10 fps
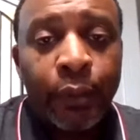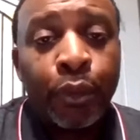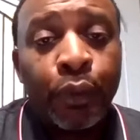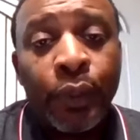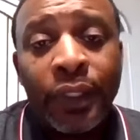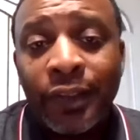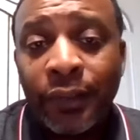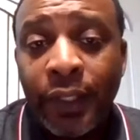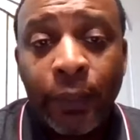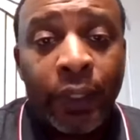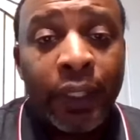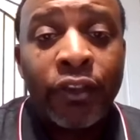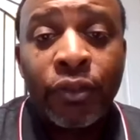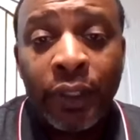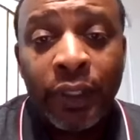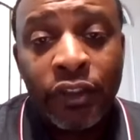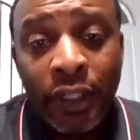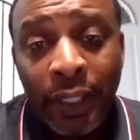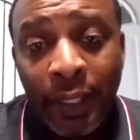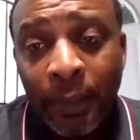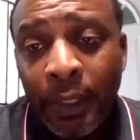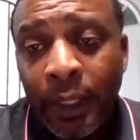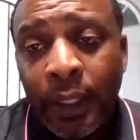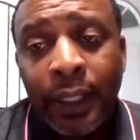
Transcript: your employees if they were injured on the job.